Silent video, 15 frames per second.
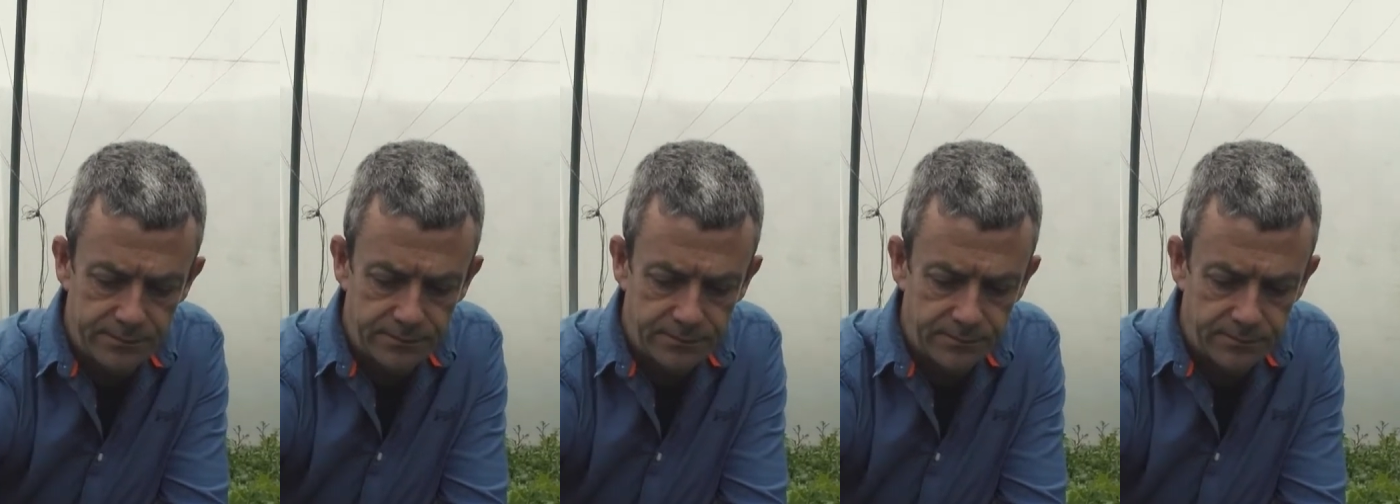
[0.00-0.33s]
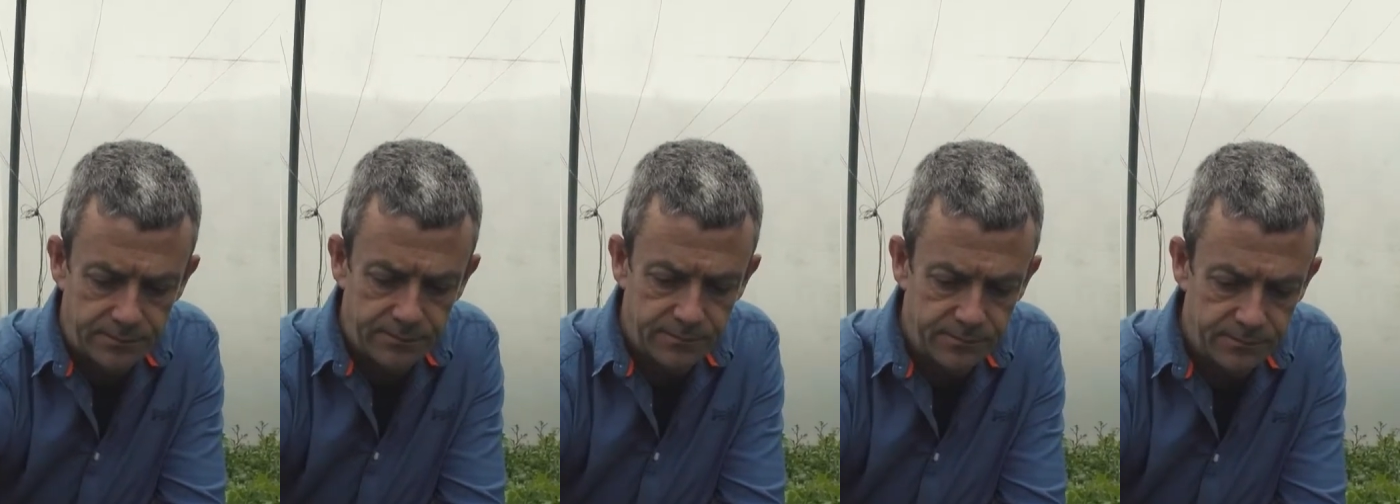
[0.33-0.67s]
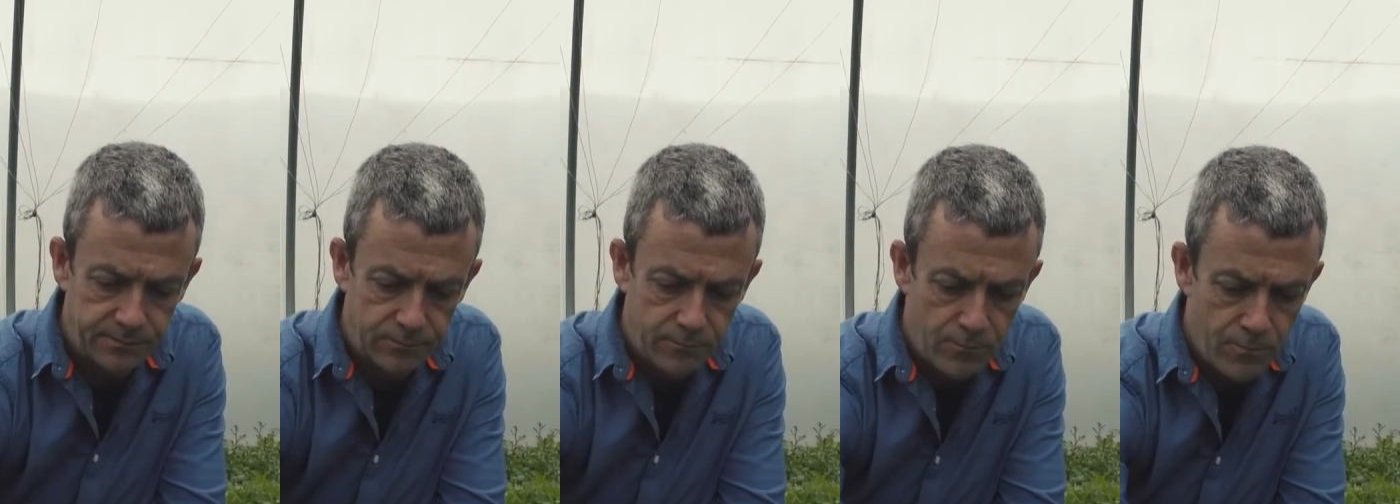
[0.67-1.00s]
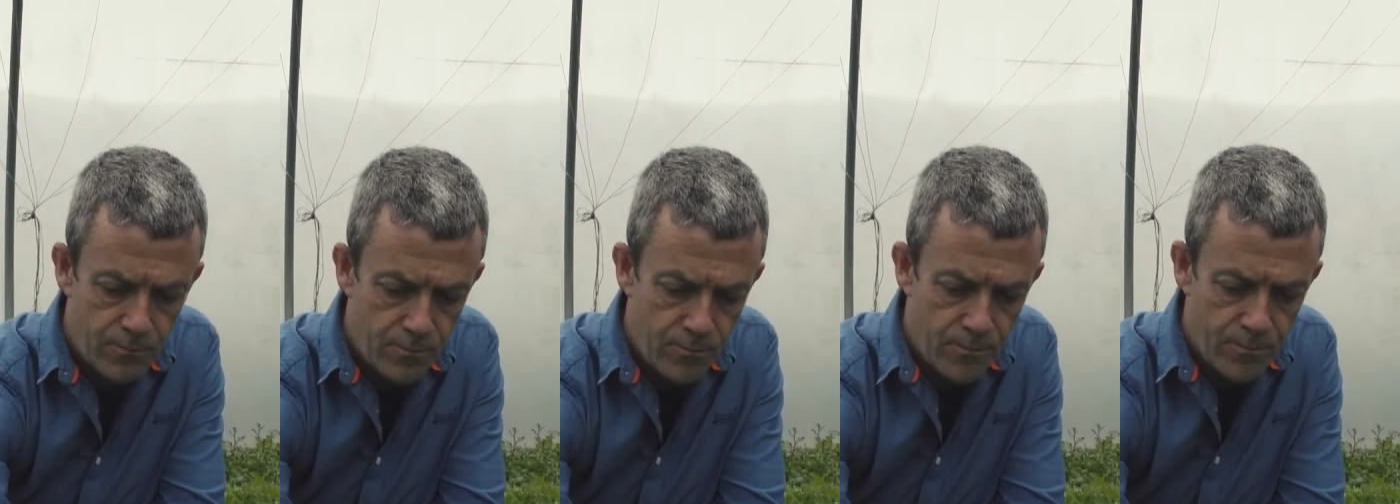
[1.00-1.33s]
help people
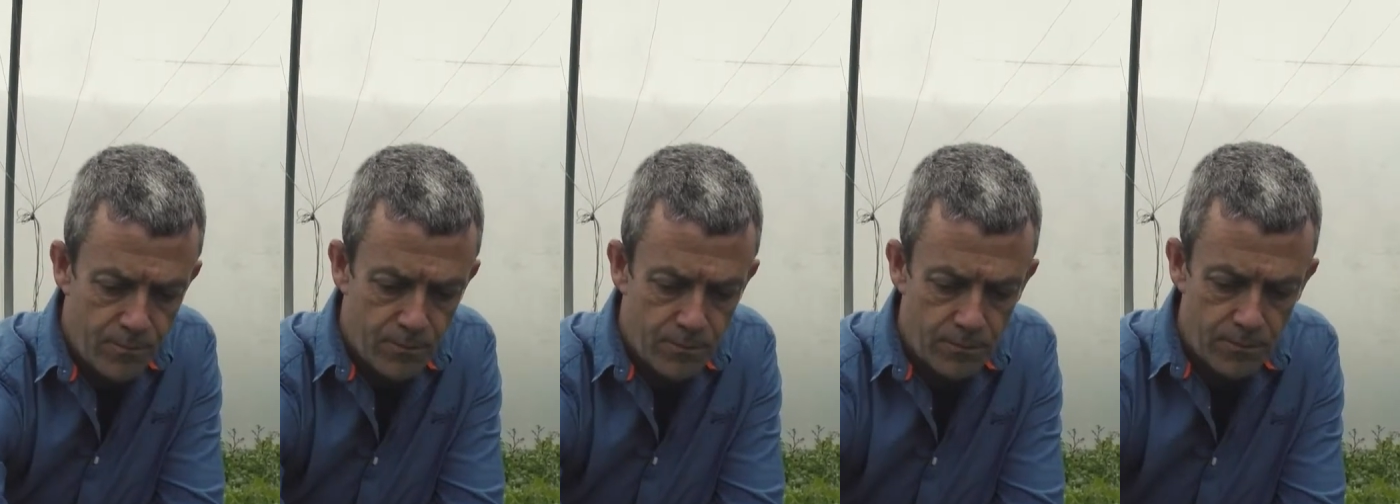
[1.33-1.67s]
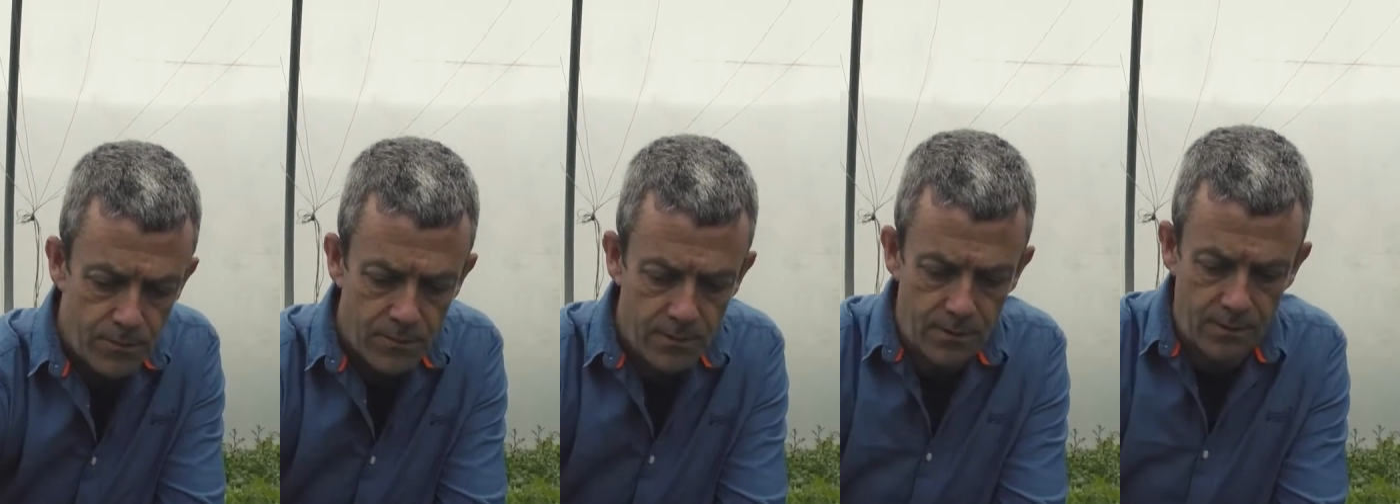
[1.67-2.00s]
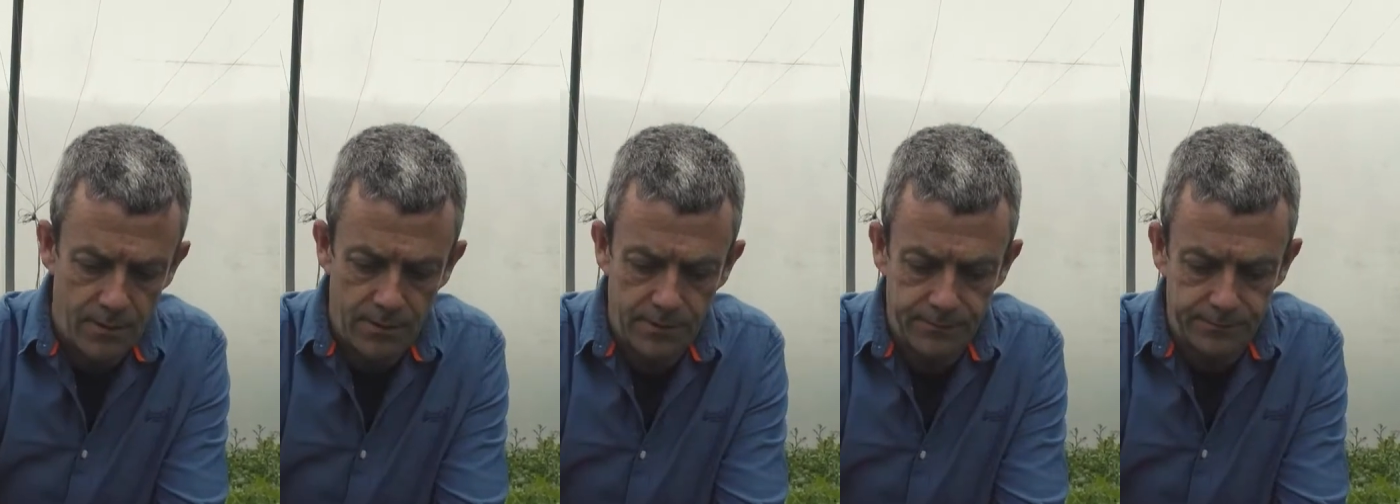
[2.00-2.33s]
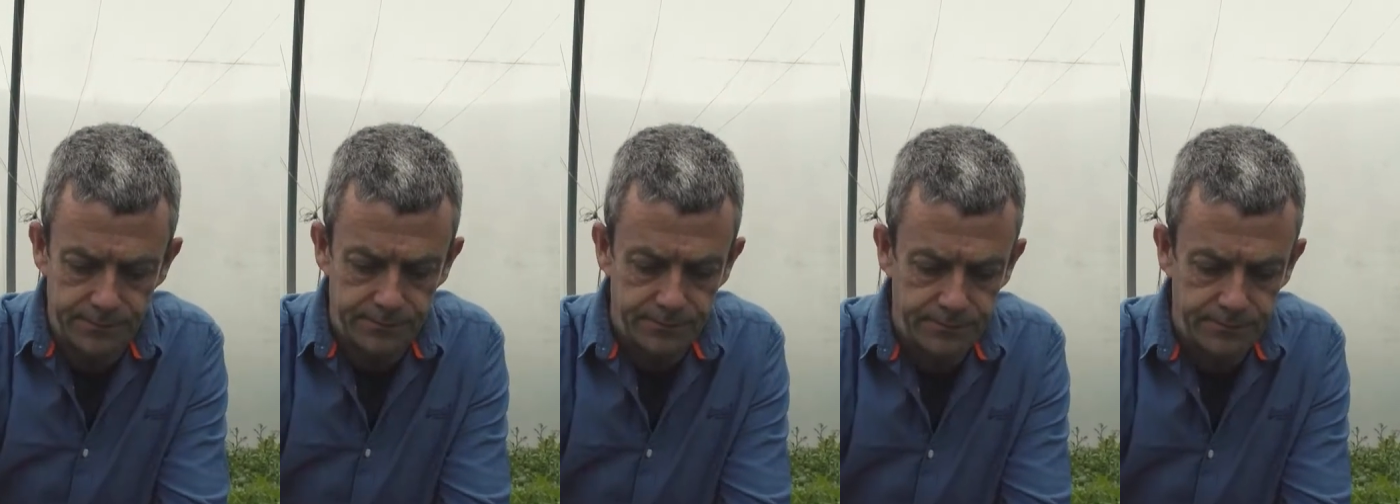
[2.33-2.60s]
uh, to grow their own food